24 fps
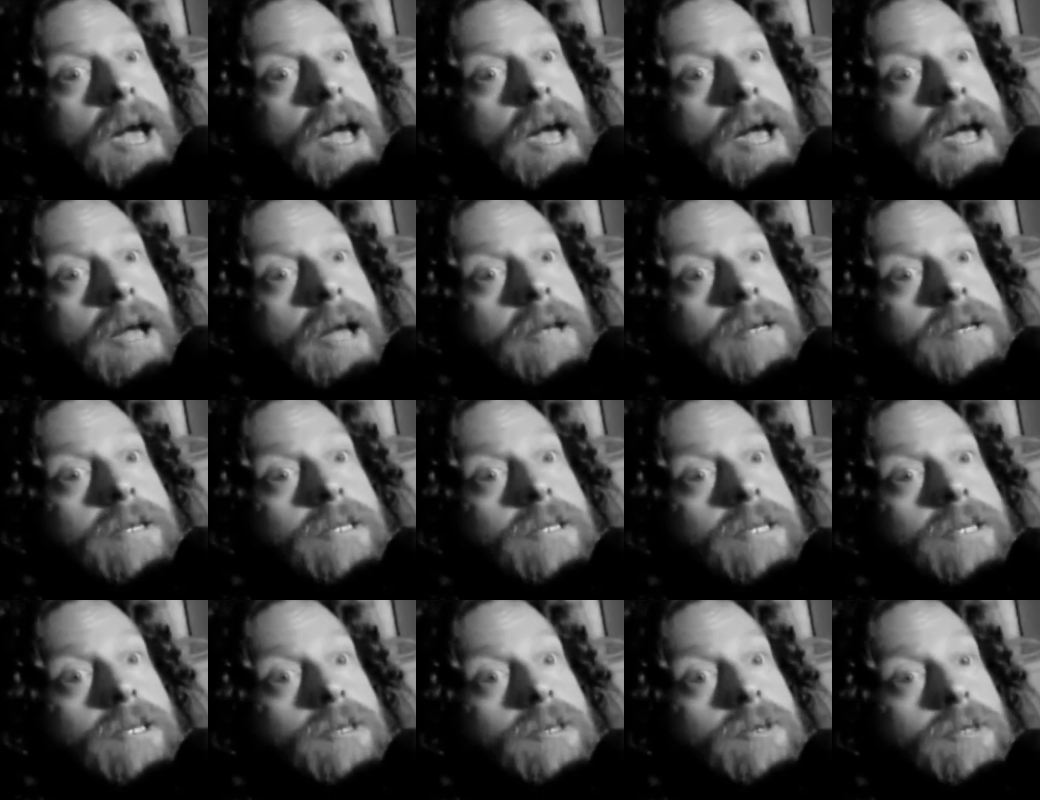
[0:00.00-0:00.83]
And
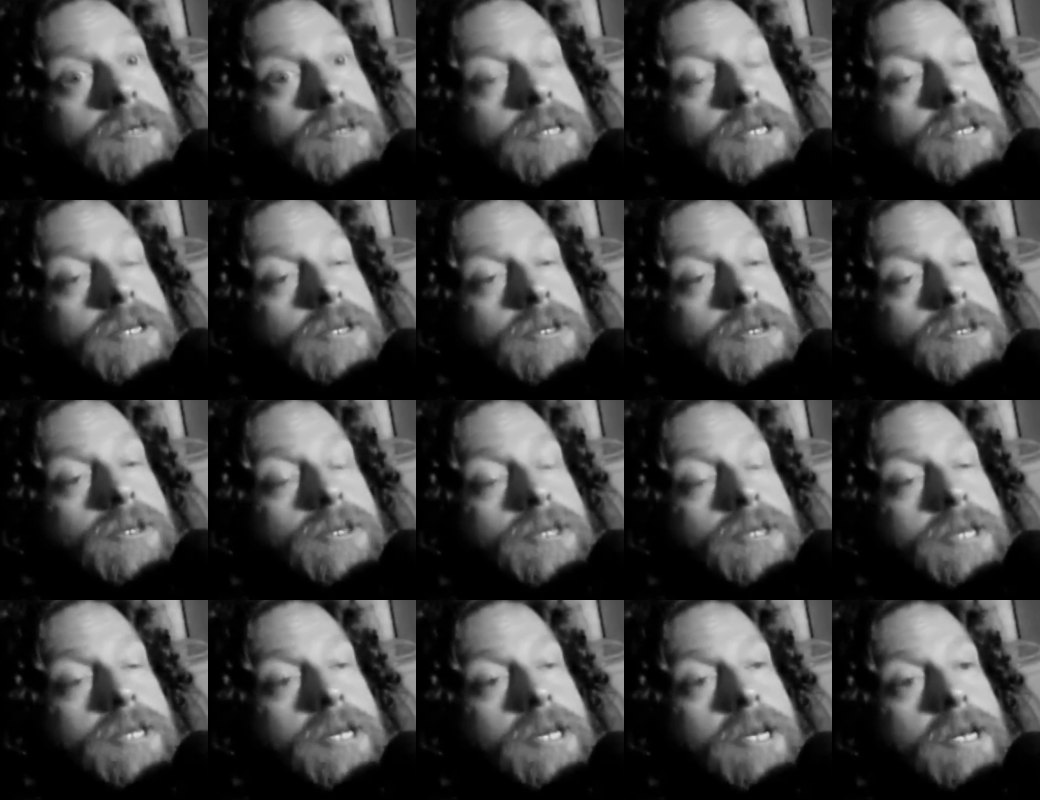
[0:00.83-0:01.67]
it's interesting to
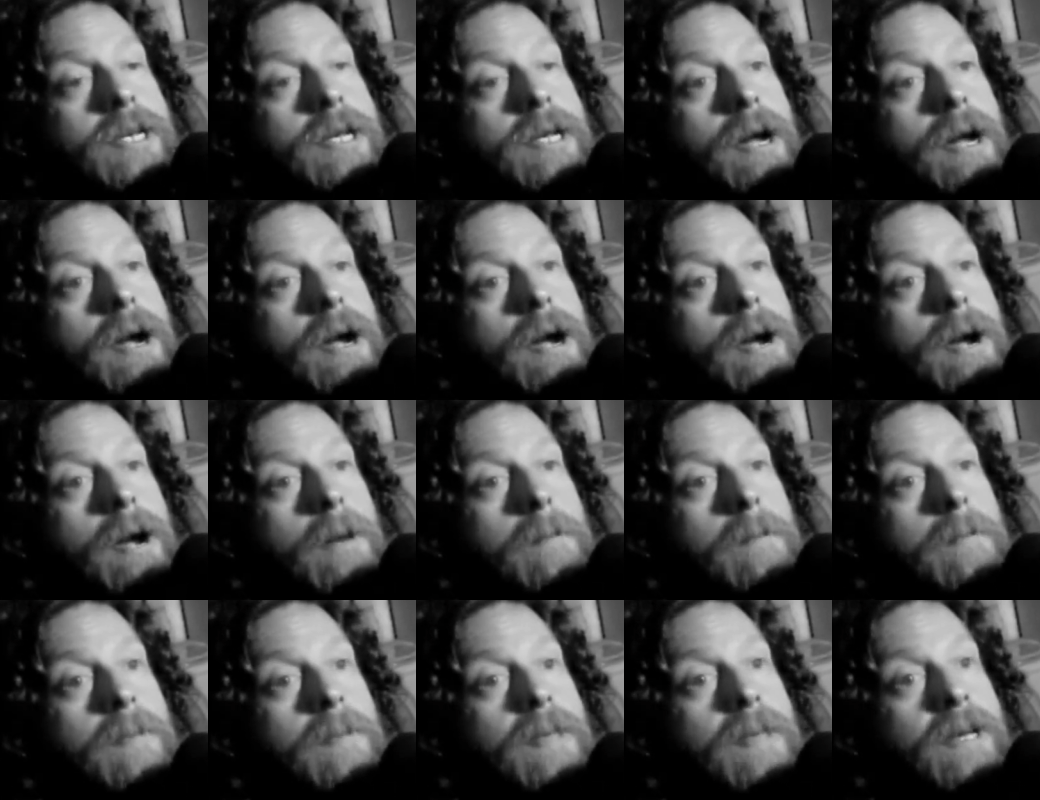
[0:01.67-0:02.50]
see
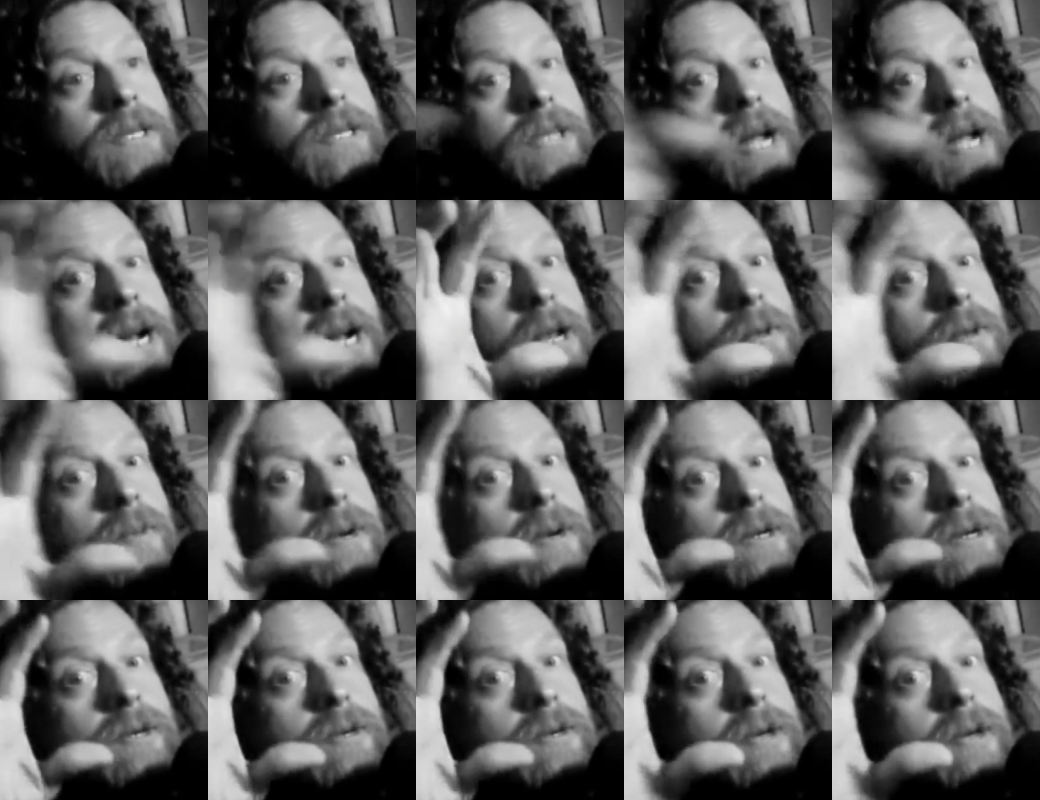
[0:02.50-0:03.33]
exactly
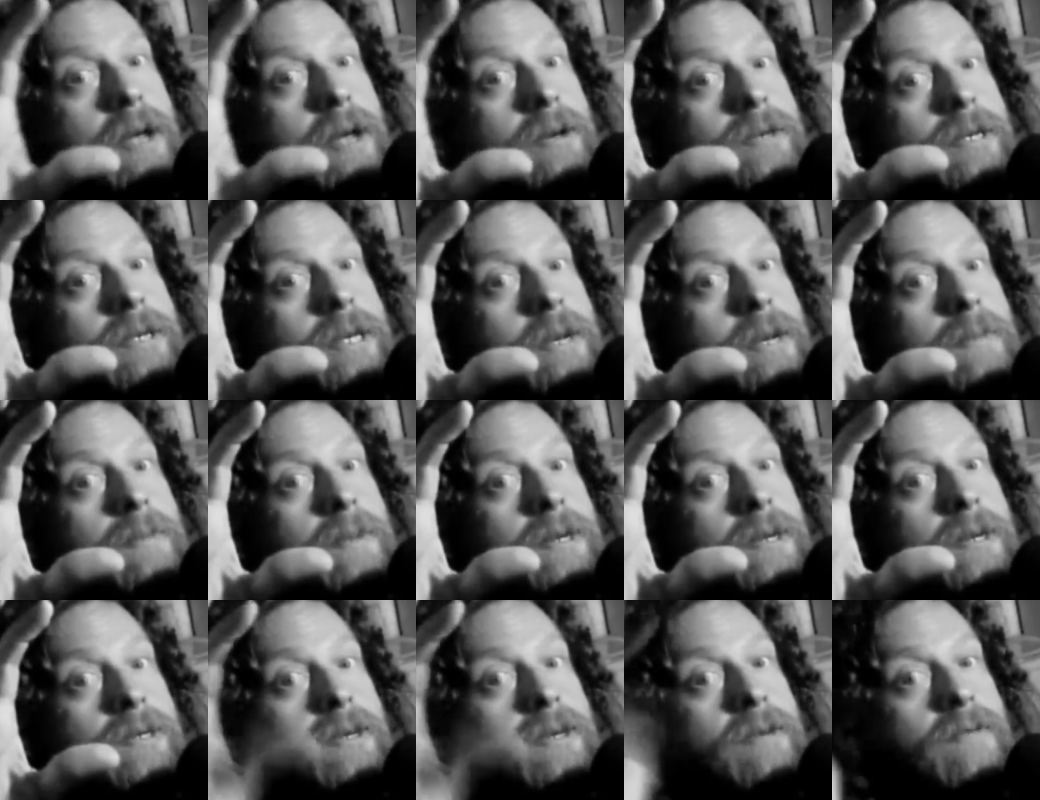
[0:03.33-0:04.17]
what you're going to take a
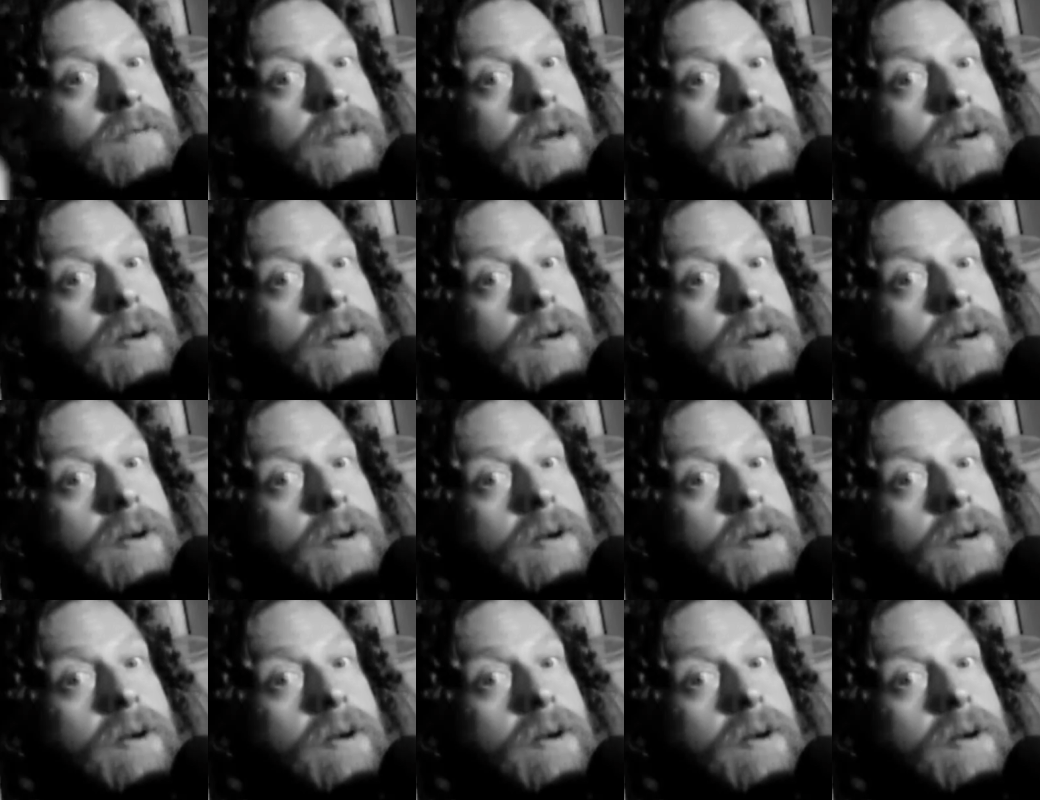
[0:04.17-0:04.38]
picture of.